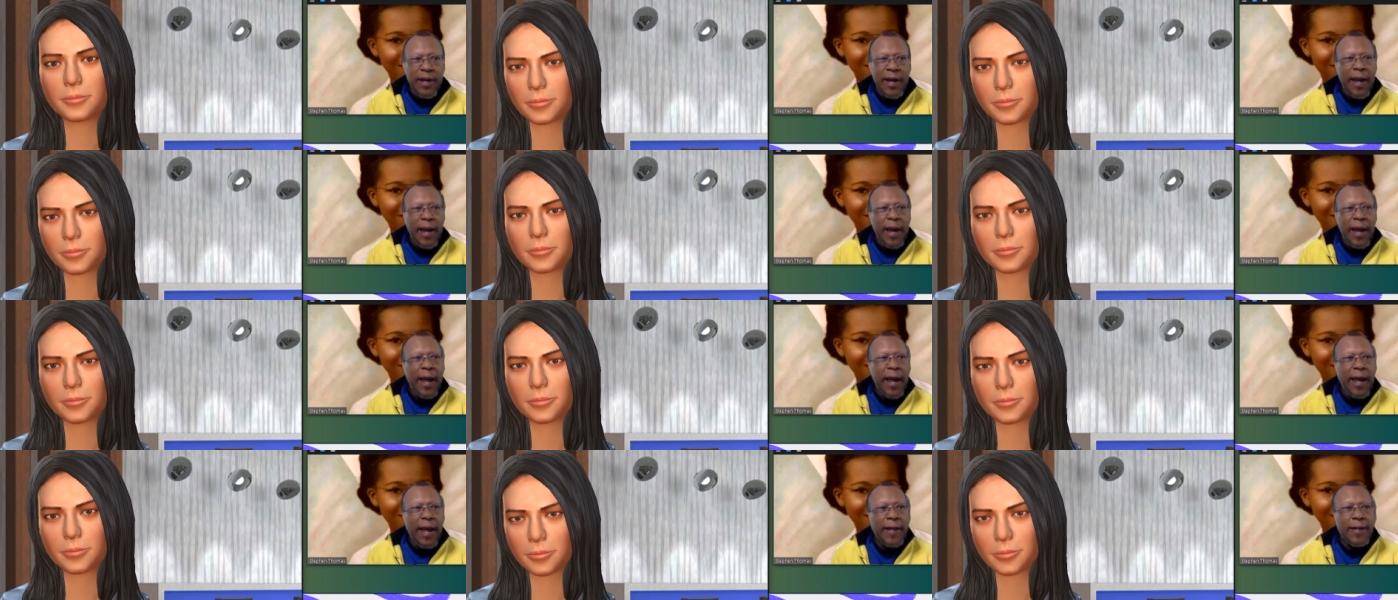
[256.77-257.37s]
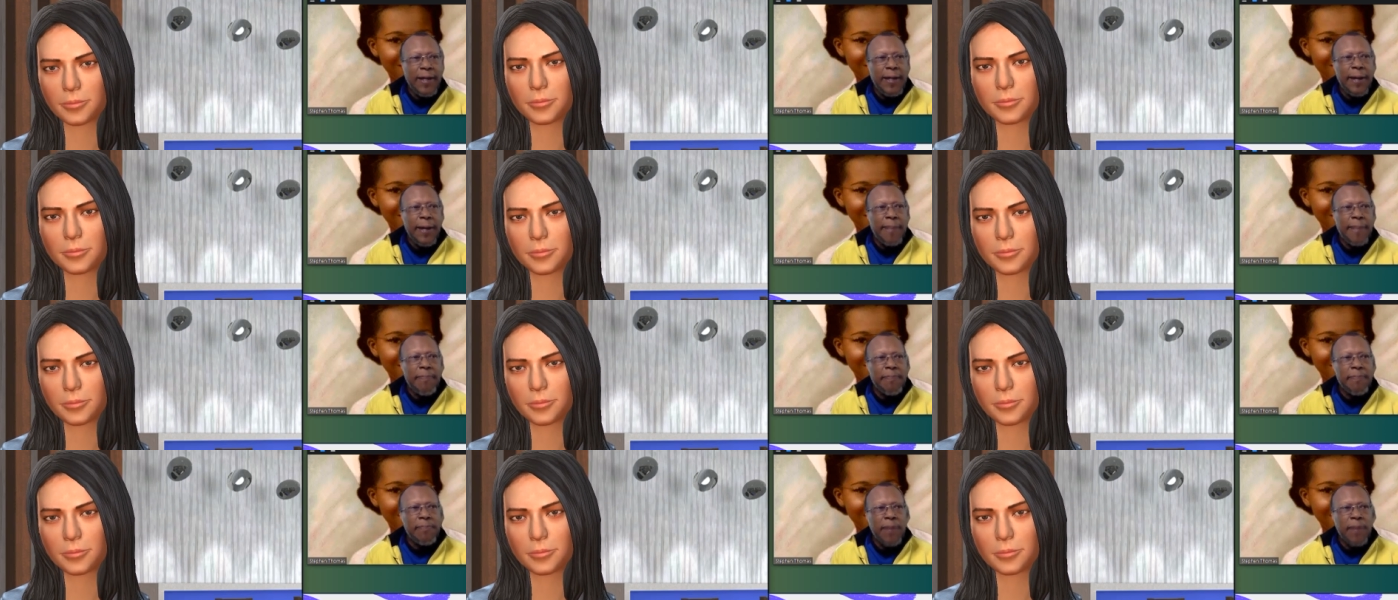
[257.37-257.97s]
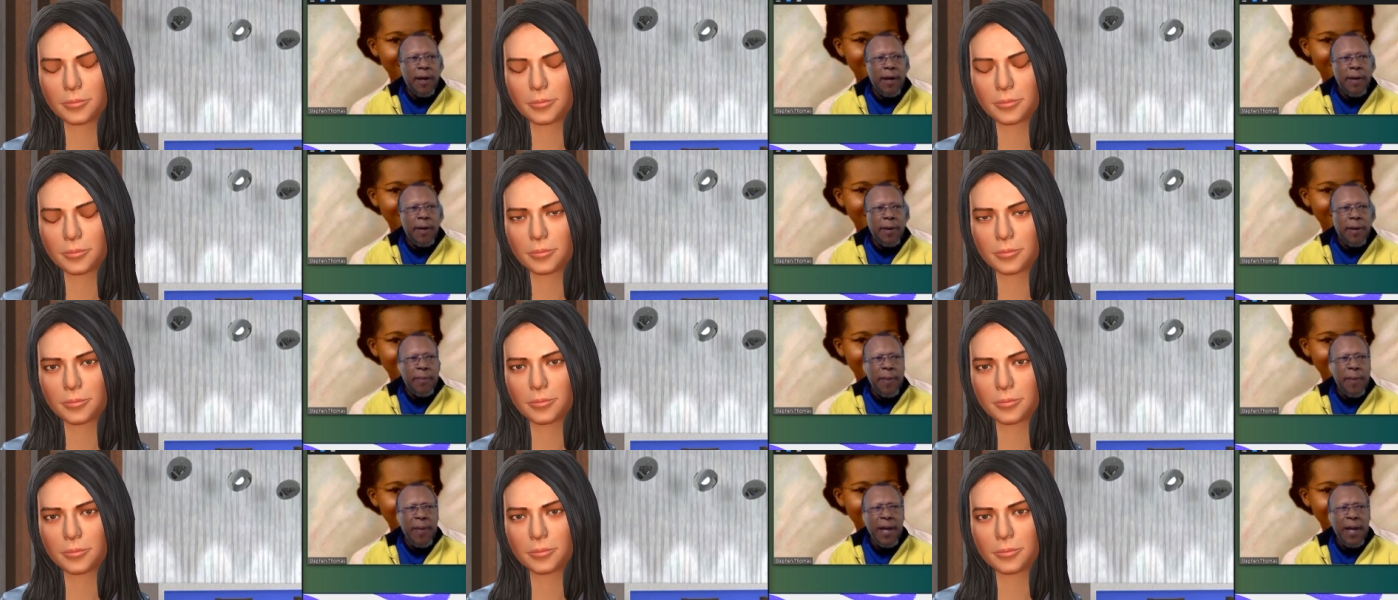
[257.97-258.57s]
Speaker 1: And um,
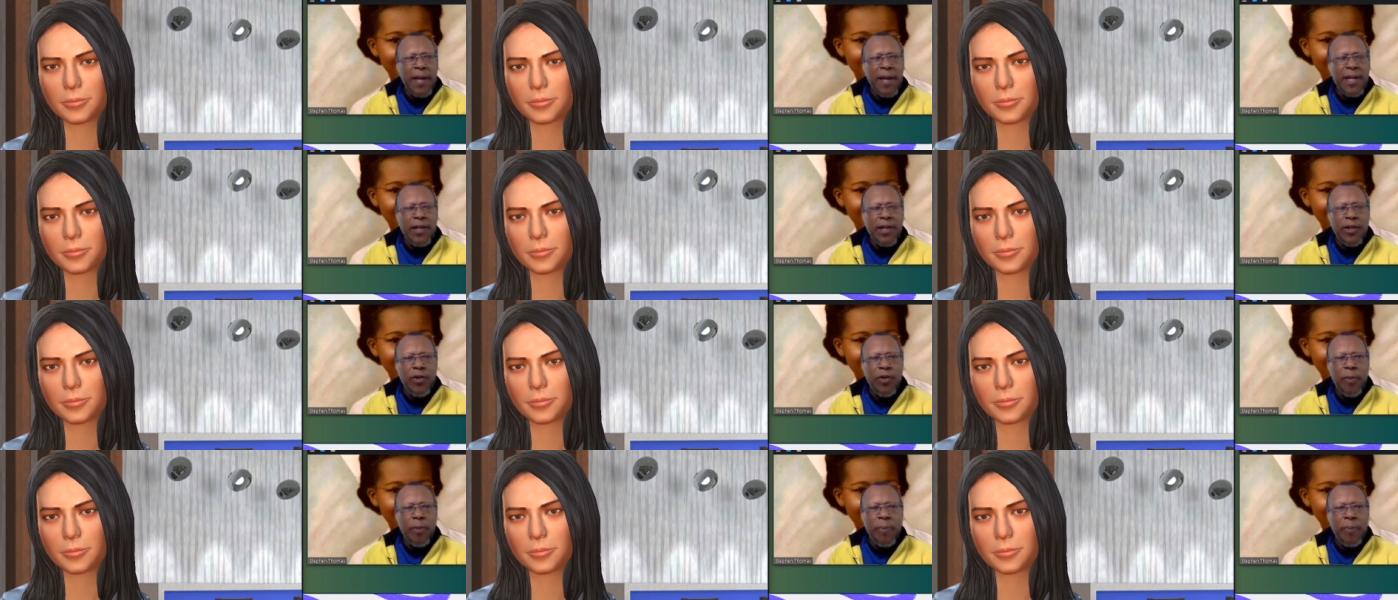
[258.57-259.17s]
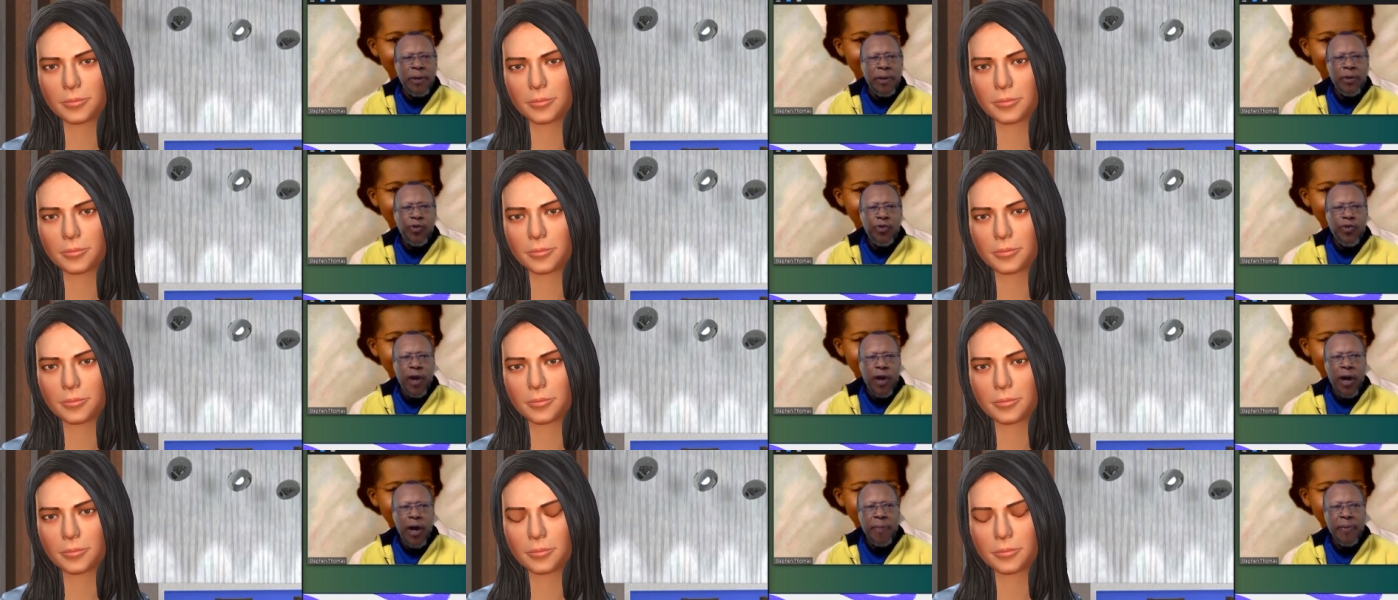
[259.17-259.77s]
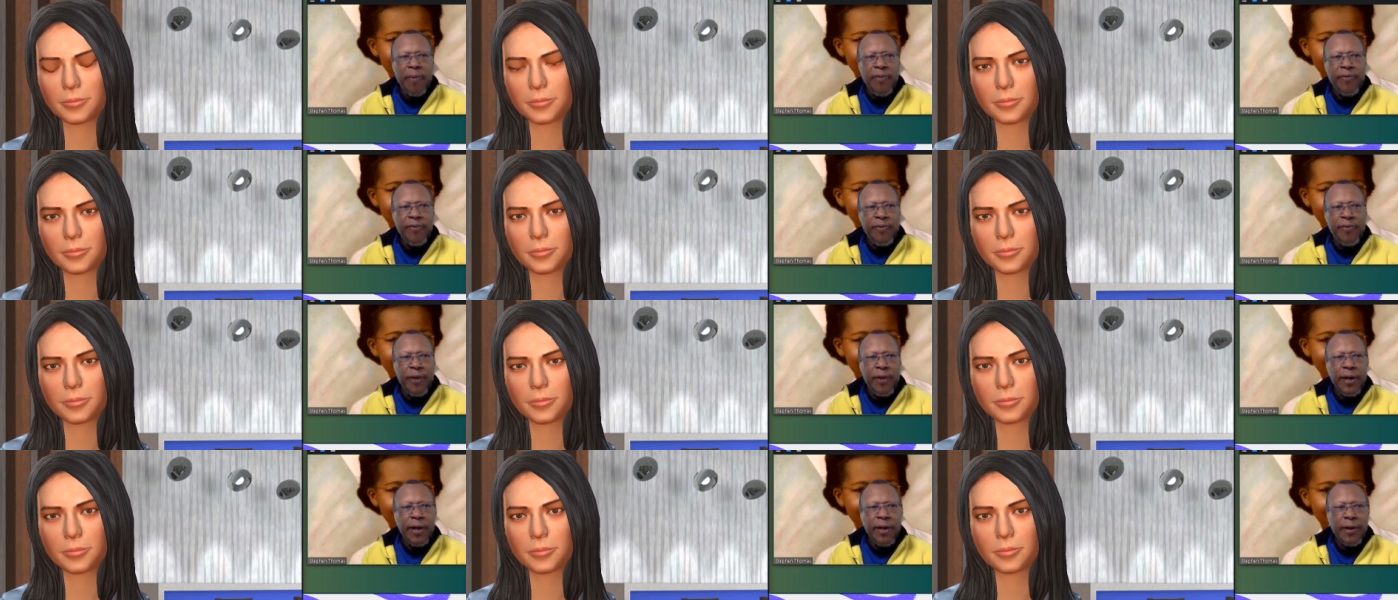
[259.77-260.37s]
maybe I need to do a better job of
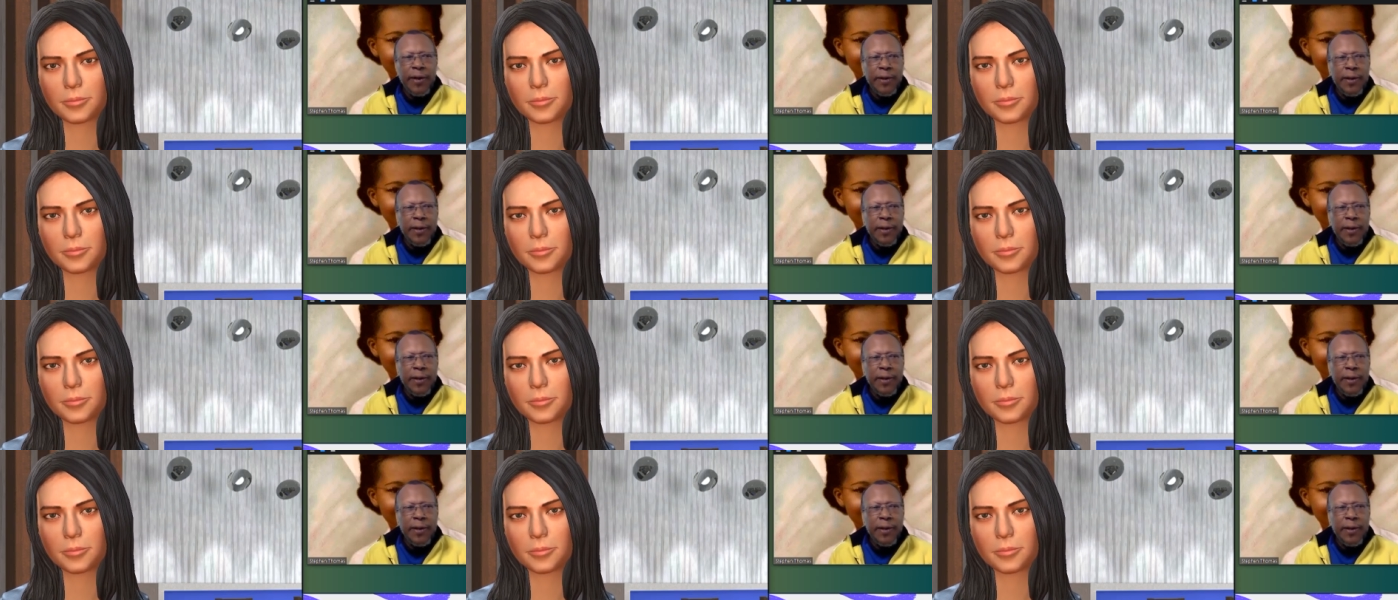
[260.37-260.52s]
uh,